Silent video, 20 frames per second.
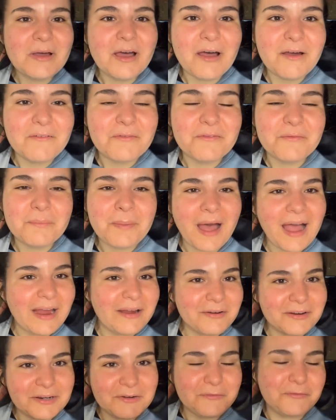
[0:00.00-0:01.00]
of
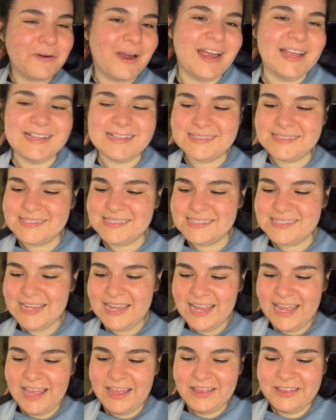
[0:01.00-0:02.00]
pirate friends,
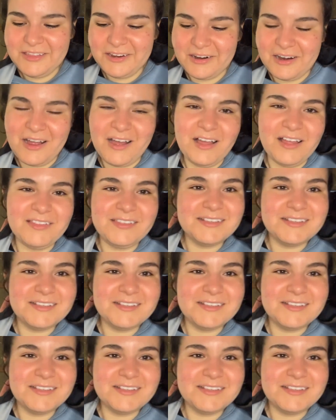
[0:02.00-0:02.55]
they're called